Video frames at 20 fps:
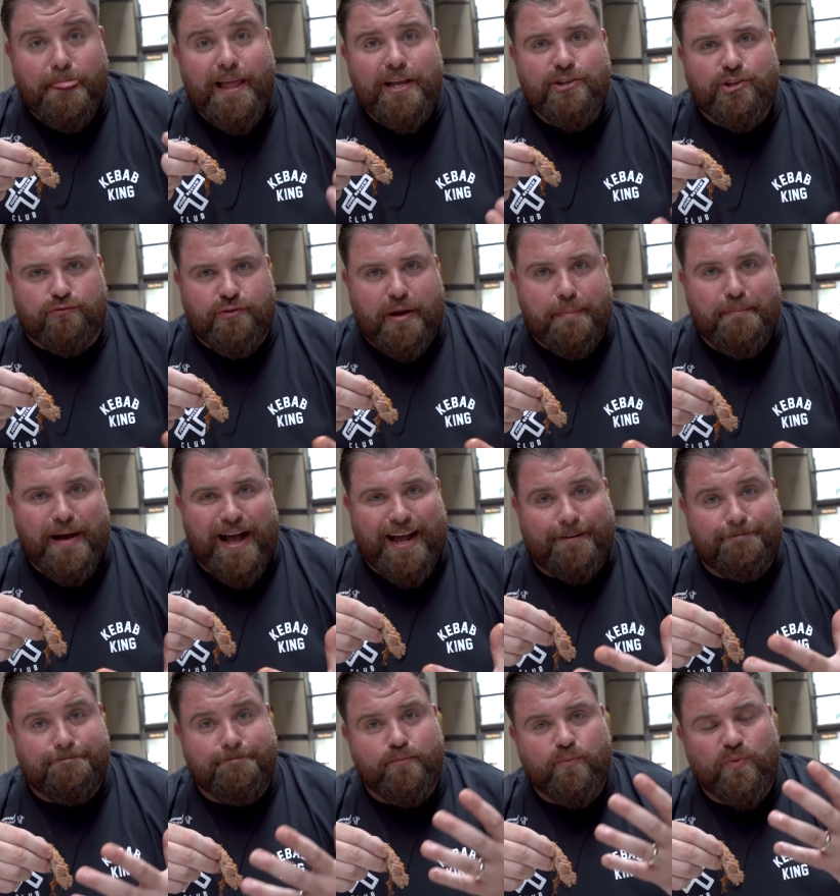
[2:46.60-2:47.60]
It's the Rib Man.
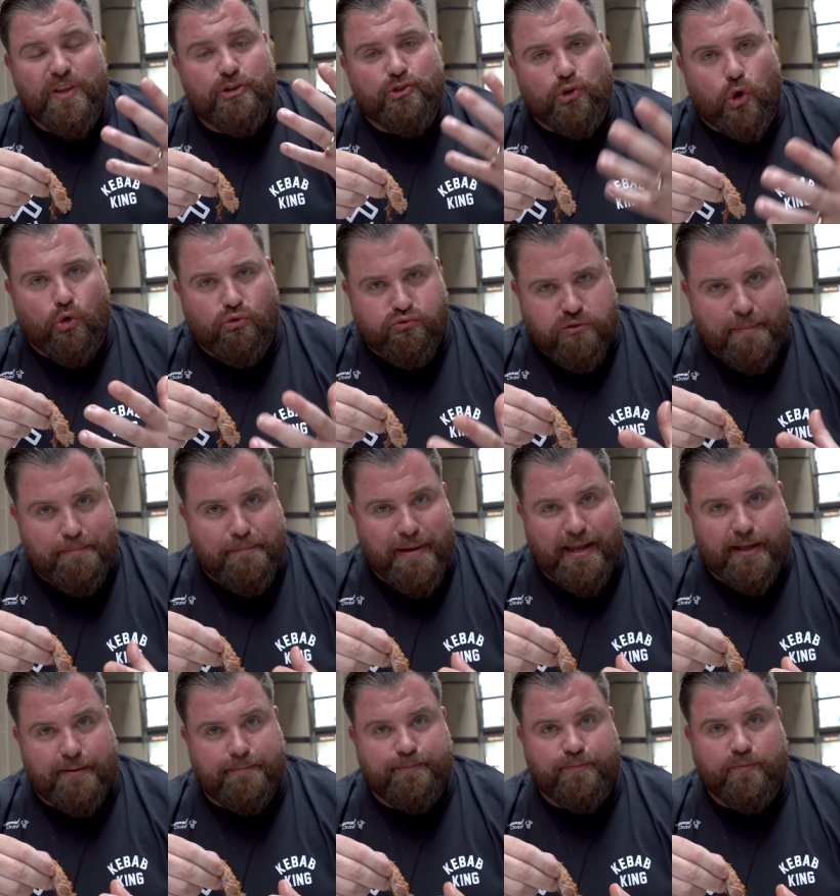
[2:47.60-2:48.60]
It's all rib meat.
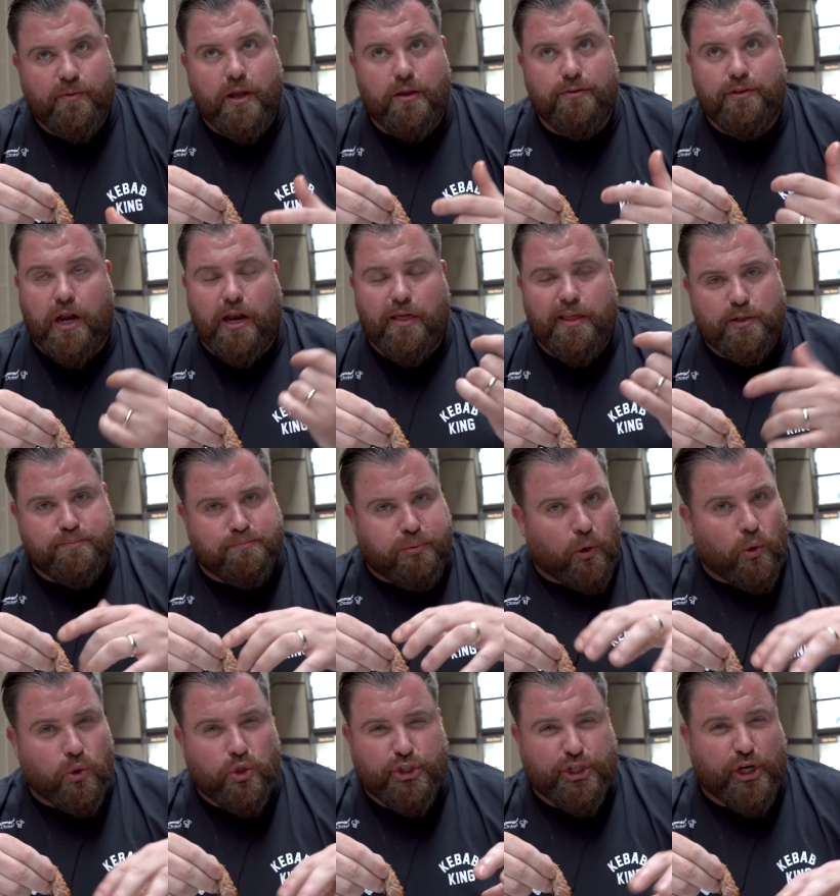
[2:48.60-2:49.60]
None of this
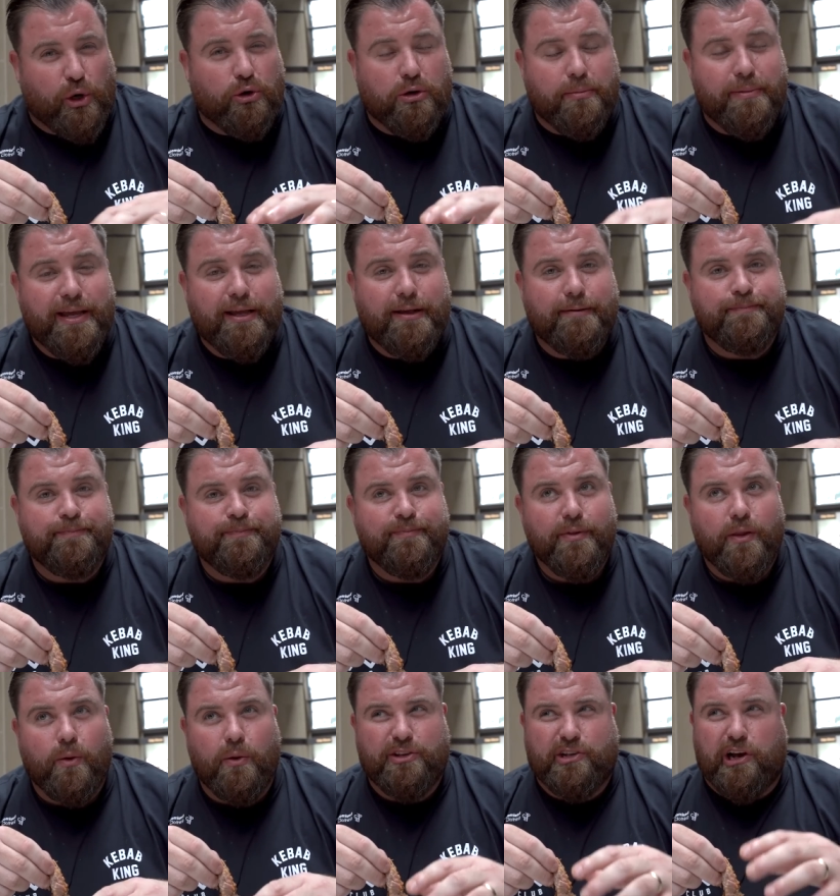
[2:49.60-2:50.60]
pulled shoulder meat
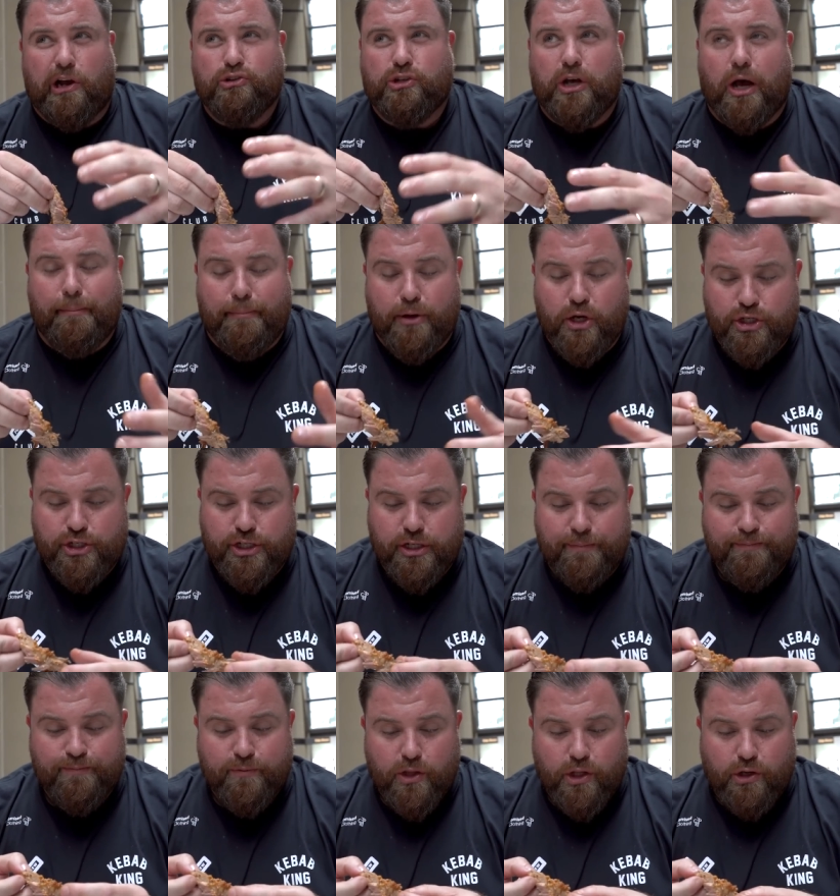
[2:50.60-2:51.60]
that goes like mush.
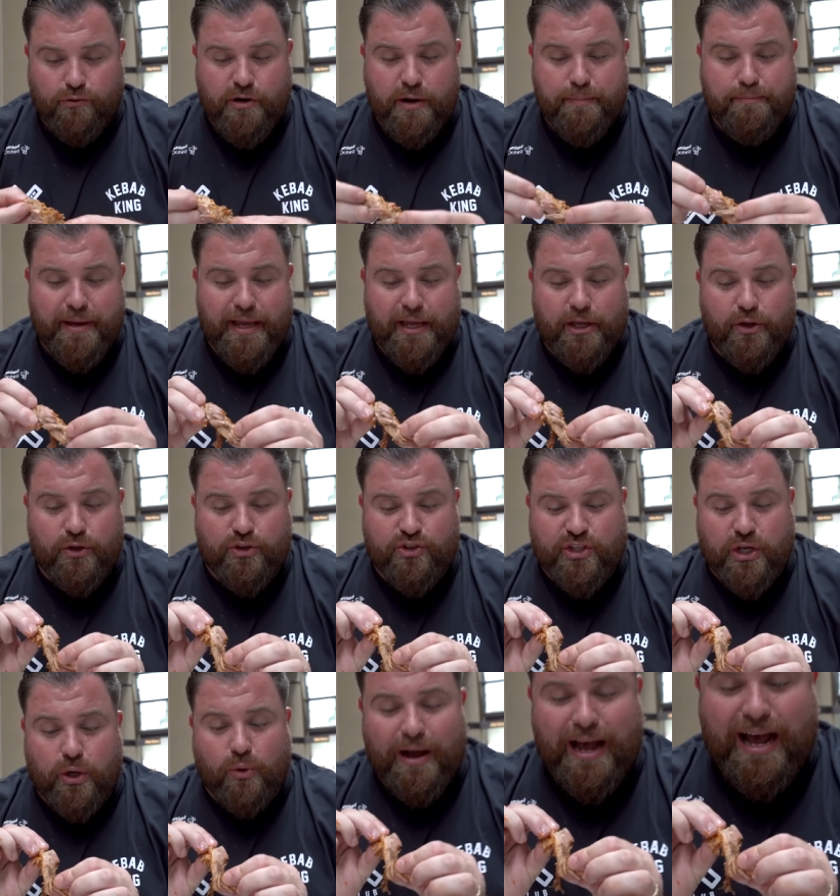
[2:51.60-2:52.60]
The rib meat, you still